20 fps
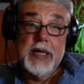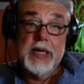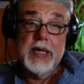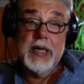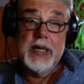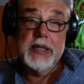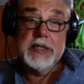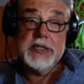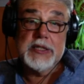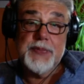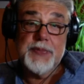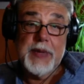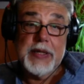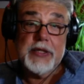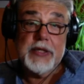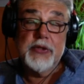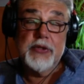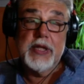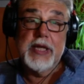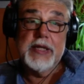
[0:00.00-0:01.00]

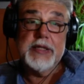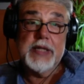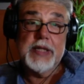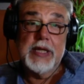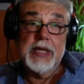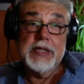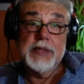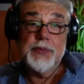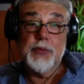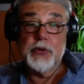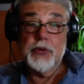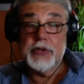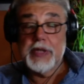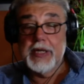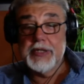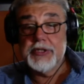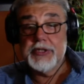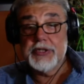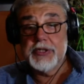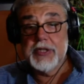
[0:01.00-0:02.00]
Speculate on the
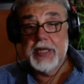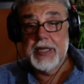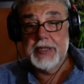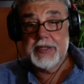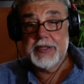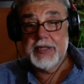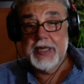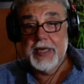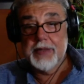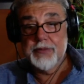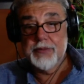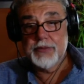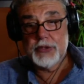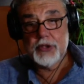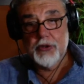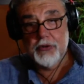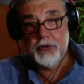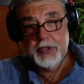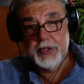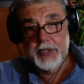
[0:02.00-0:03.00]
potential endgame.
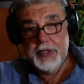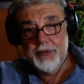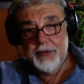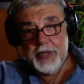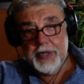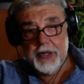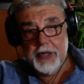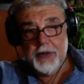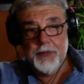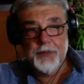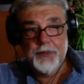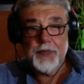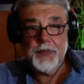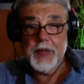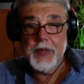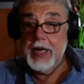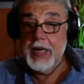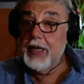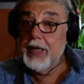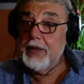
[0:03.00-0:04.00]
So here we go.
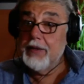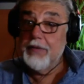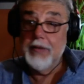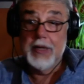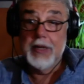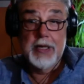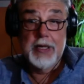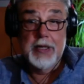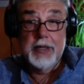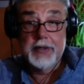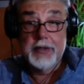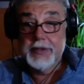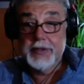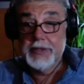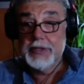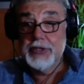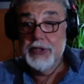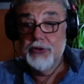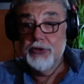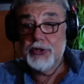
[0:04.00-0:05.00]
And this
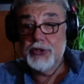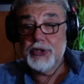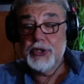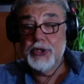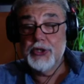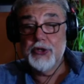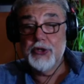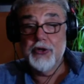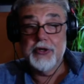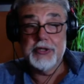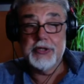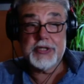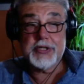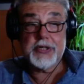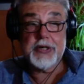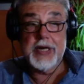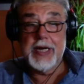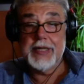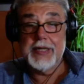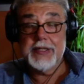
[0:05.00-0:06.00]
new studio, it's
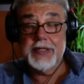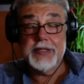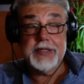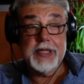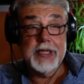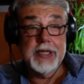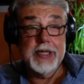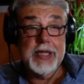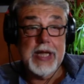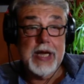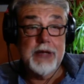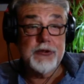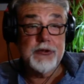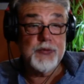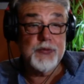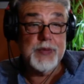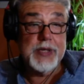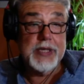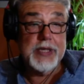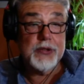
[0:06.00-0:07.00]
great. It allows
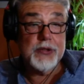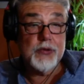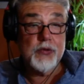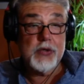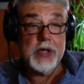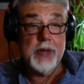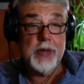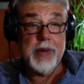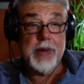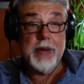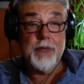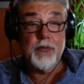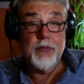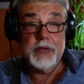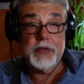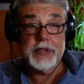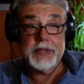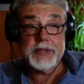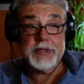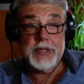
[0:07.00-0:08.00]
me to come up with
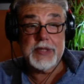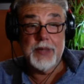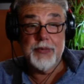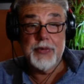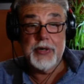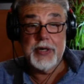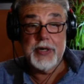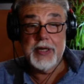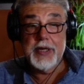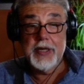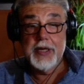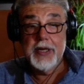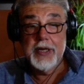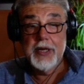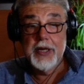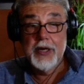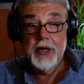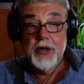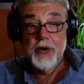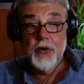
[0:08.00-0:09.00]
a summary
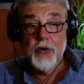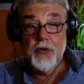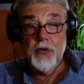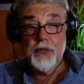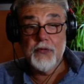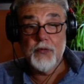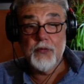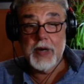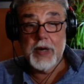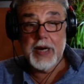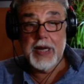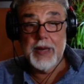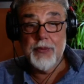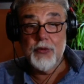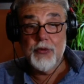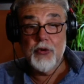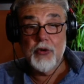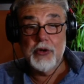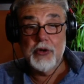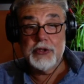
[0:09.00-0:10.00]
of what I'm
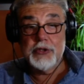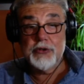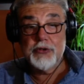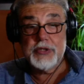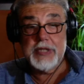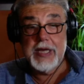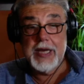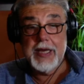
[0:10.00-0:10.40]
going to say.